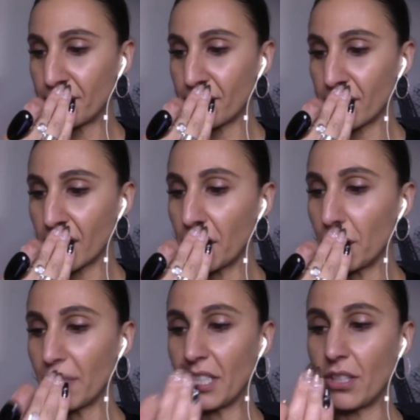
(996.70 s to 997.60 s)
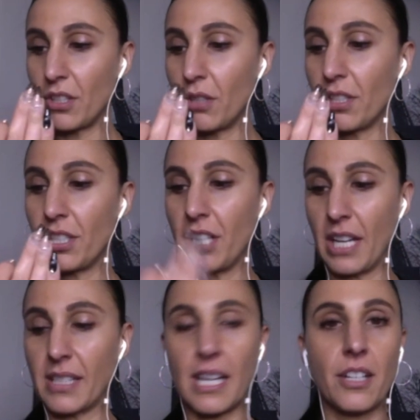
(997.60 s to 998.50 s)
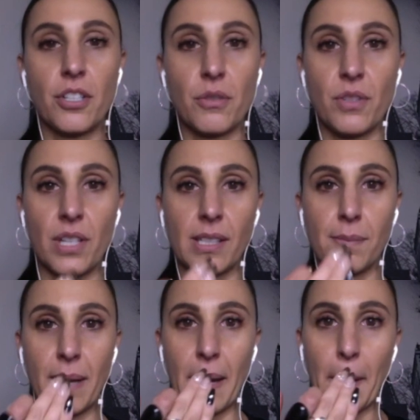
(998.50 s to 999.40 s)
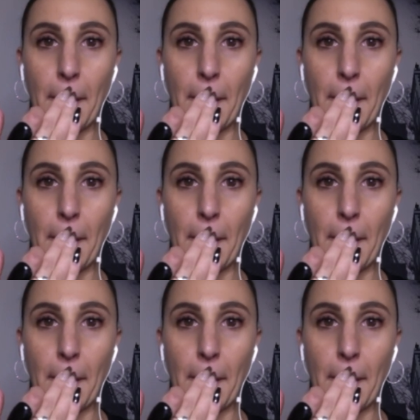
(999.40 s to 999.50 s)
So you and Jess, how did you and Jess meet?